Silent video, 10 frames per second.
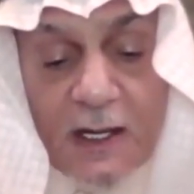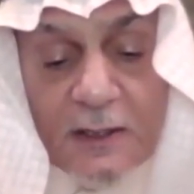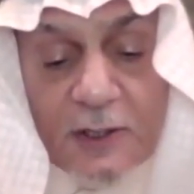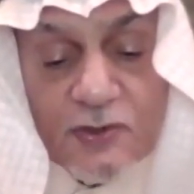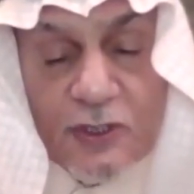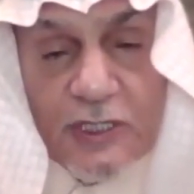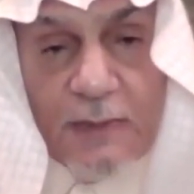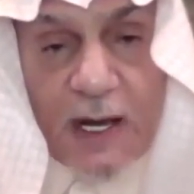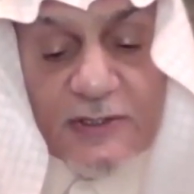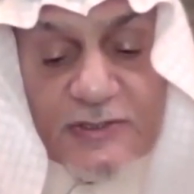not only
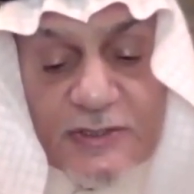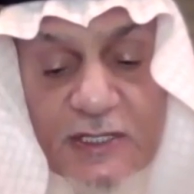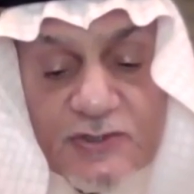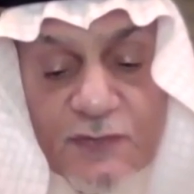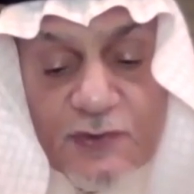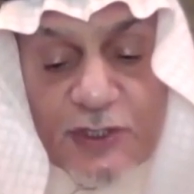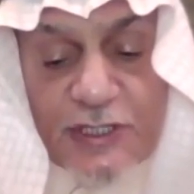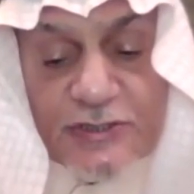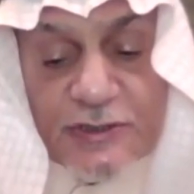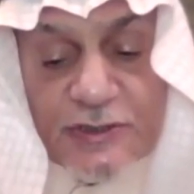by the states of the
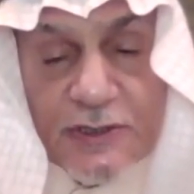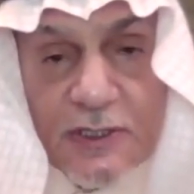region,